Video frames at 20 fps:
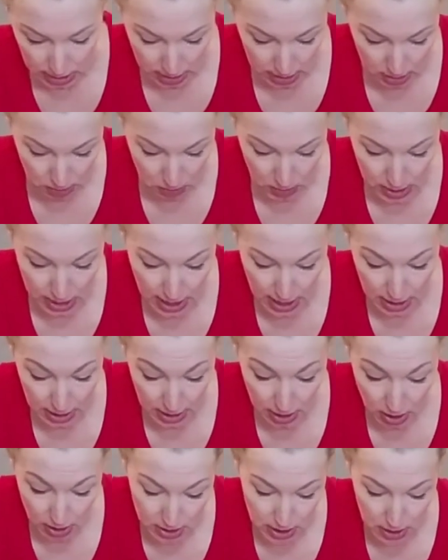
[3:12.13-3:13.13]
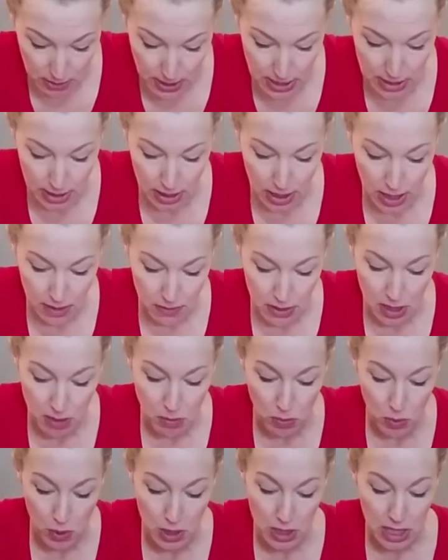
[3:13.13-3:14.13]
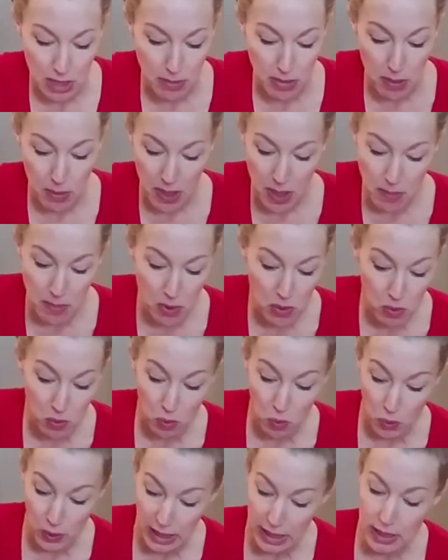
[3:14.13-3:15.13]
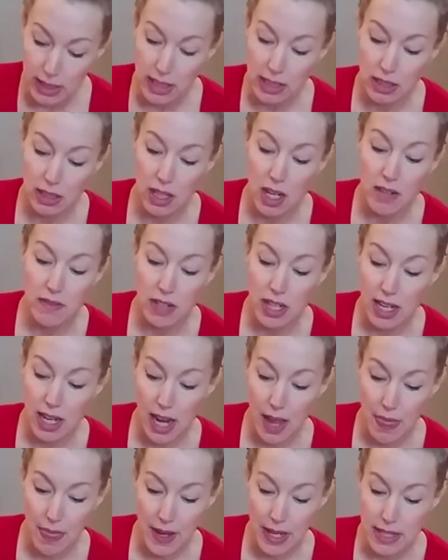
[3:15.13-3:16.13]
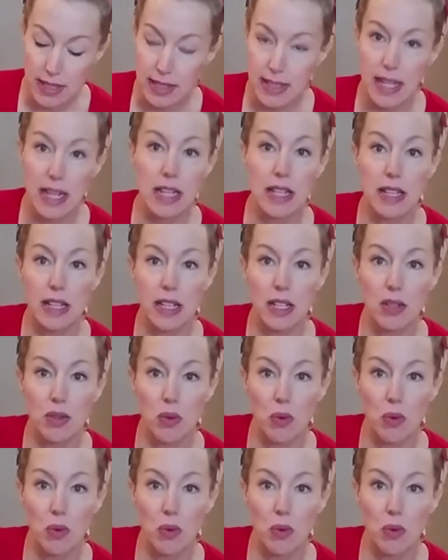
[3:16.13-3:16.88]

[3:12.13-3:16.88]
With that, it also has a lifetime warranty, but people really love it, and they say that